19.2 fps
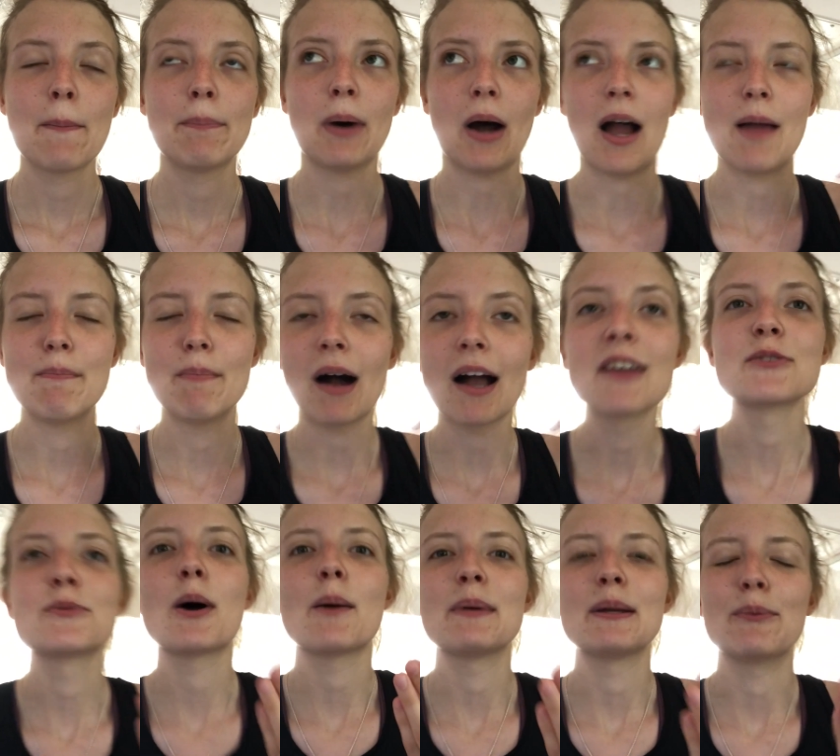but I might
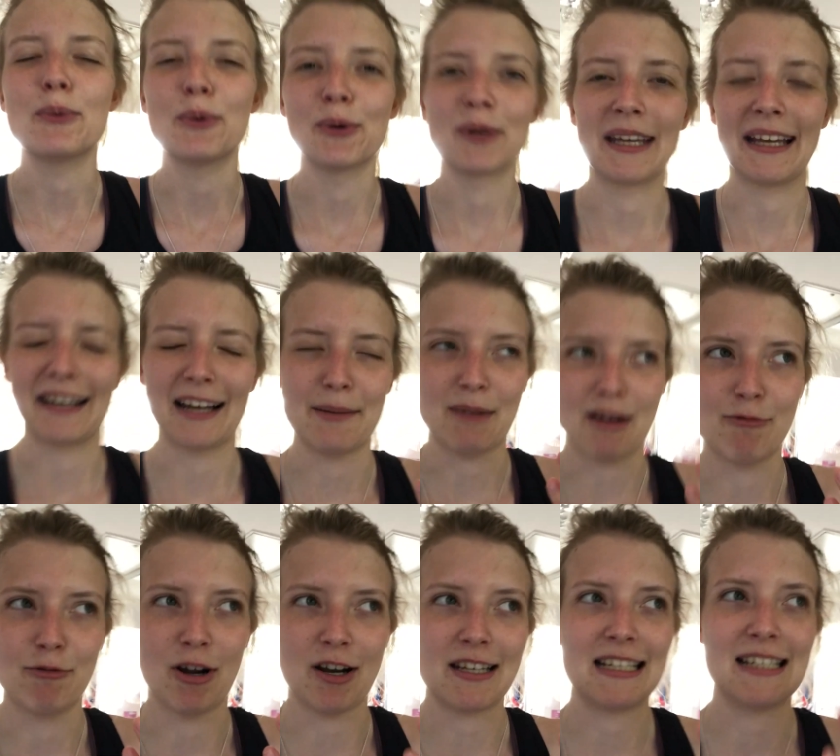as well be walking like my
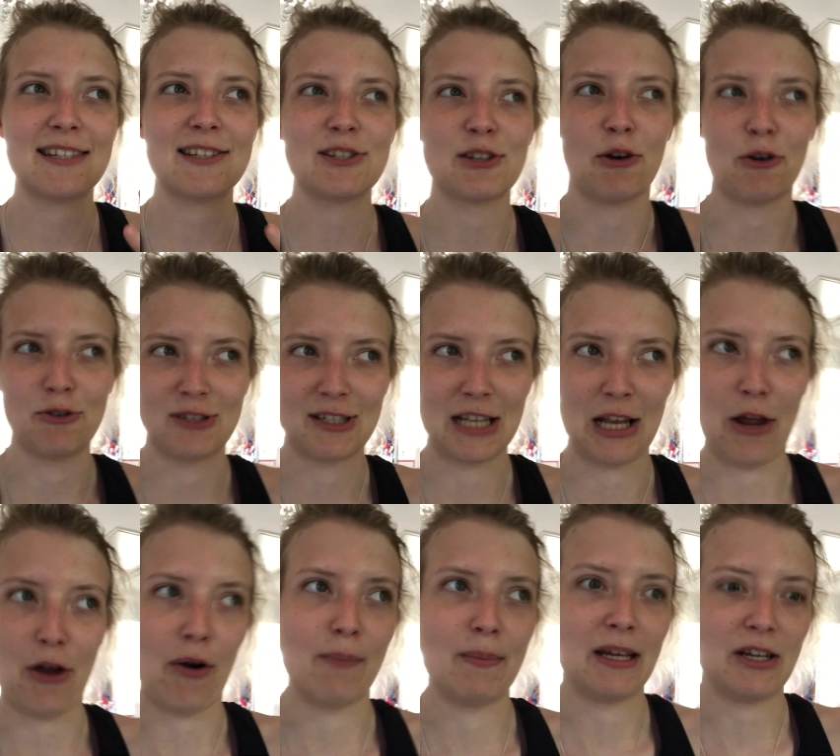run is so
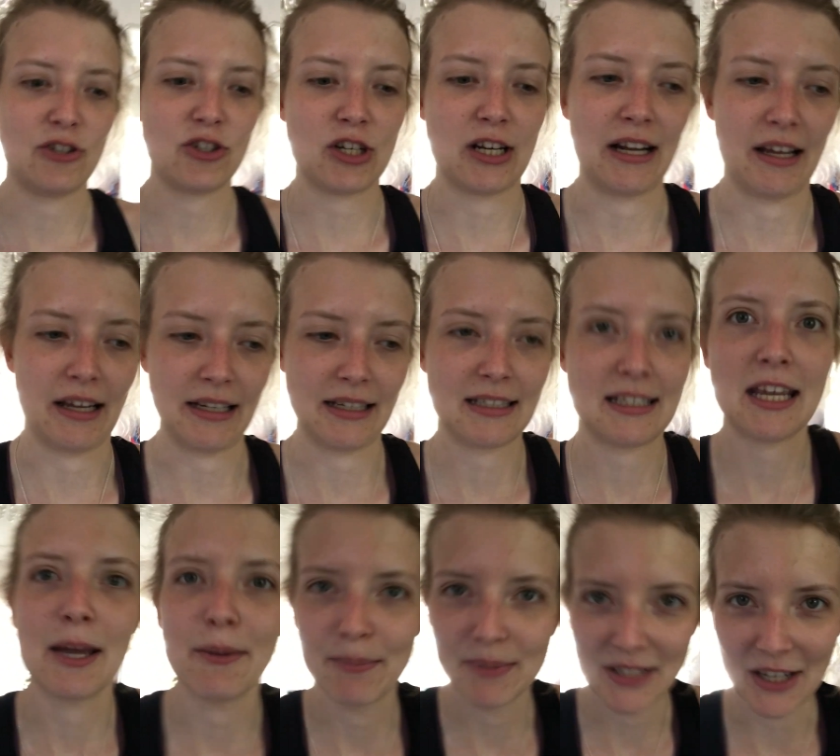slow I'm literally like
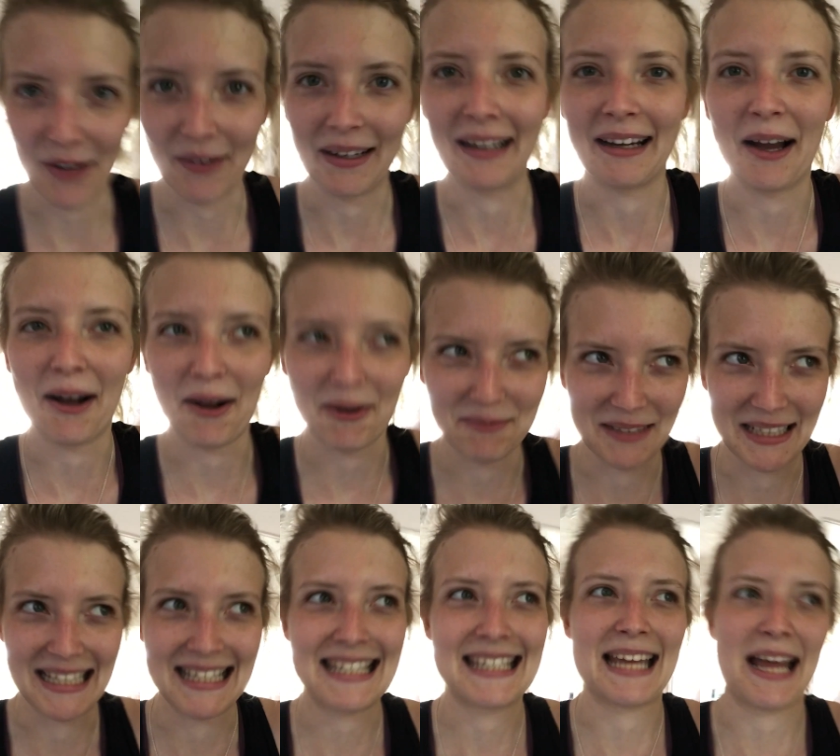tiptoeing up
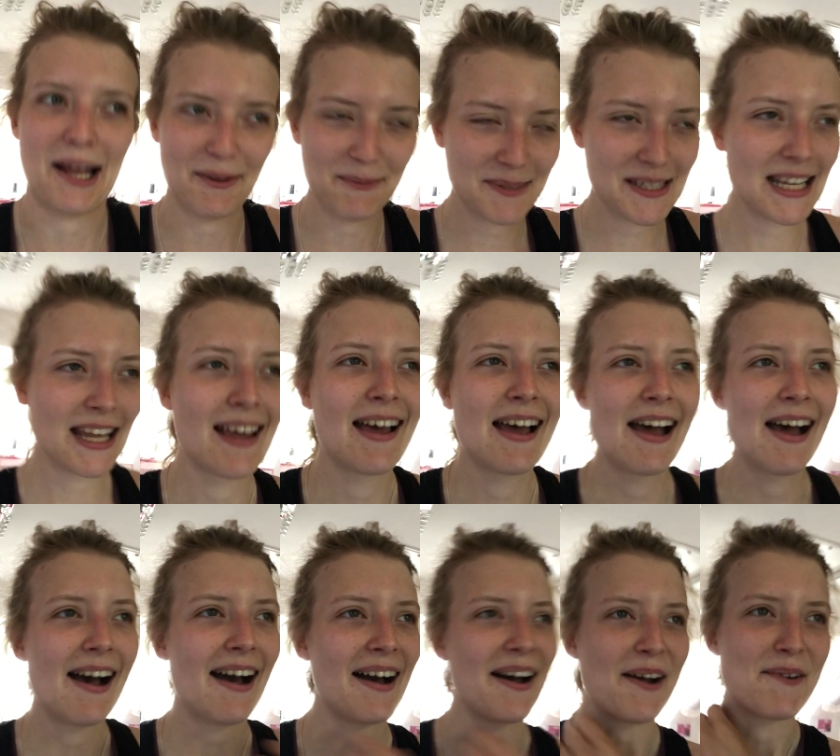these steps
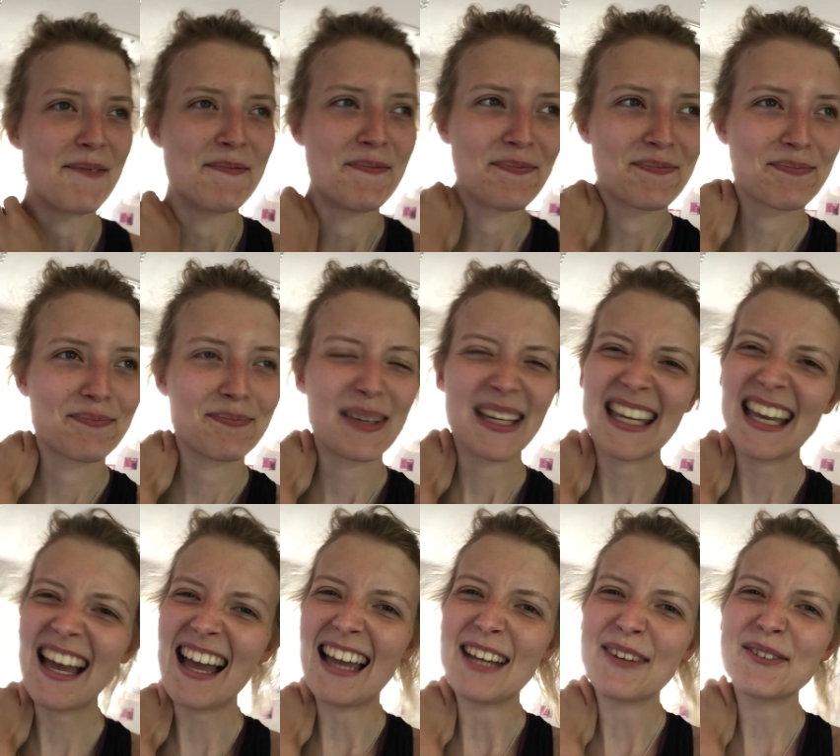um, but
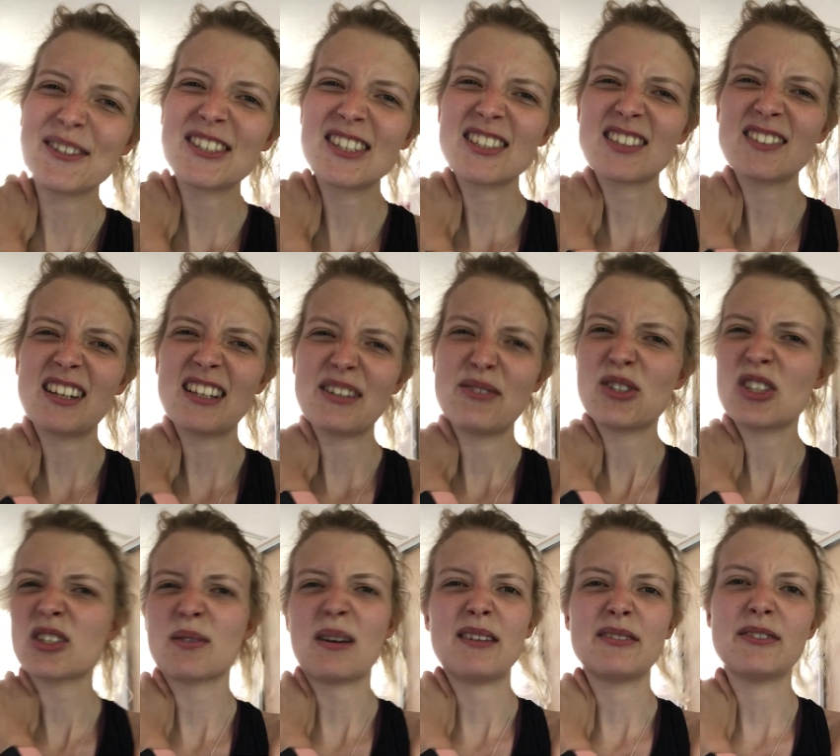yeah it was just it was
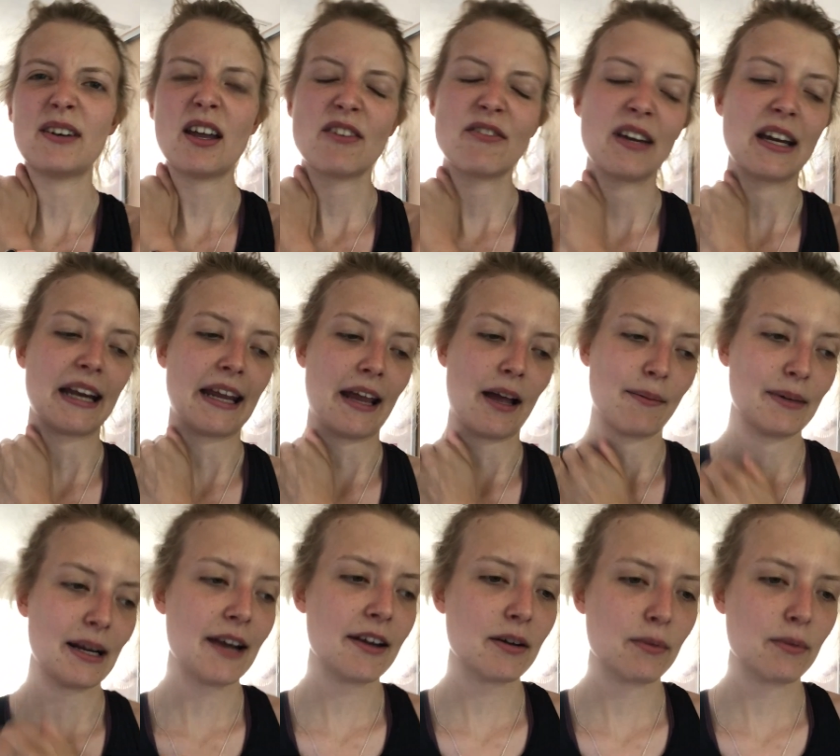just quite fun really I'm glad I